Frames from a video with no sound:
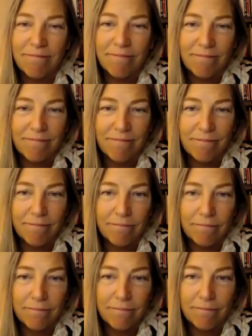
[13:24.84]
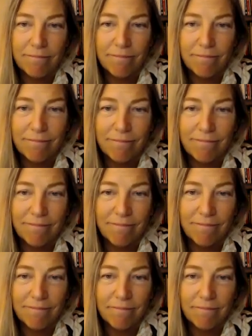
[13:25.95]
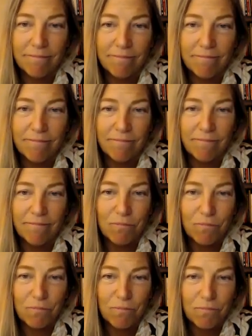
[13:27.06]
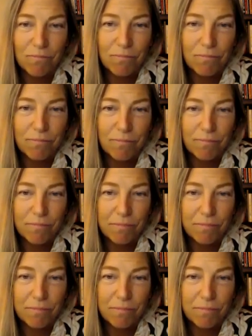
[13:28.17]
This person isn't speaking.